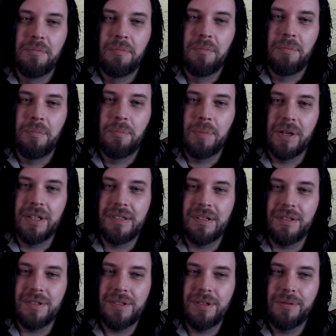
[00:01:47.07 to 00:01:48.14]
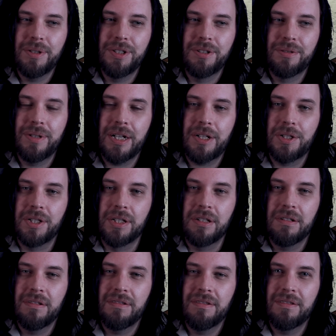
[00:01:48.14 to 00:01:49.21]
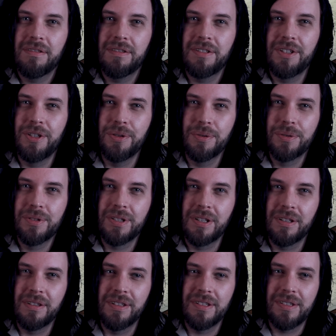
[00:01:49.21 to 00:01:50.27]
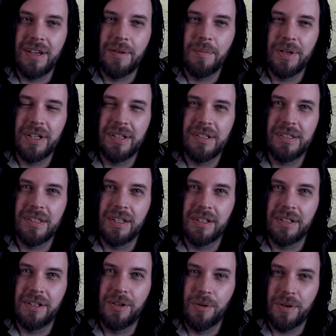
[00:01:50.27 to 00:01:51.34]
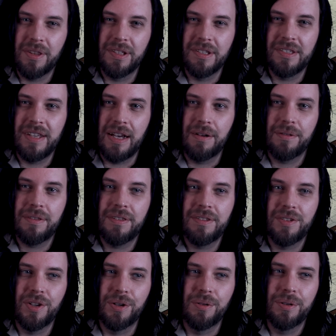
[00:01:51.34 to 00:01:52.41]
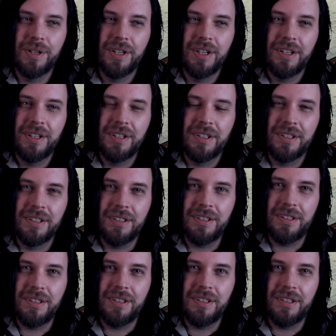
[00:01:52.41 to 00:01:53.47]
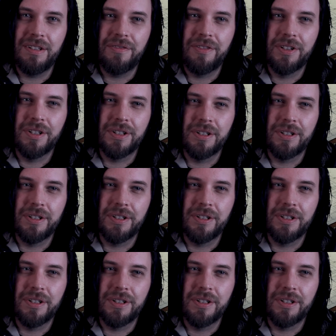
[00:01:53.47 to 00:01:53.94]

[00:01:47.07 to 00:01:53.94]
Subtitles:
But it's also a direction, used the same way as north and south. So if you're,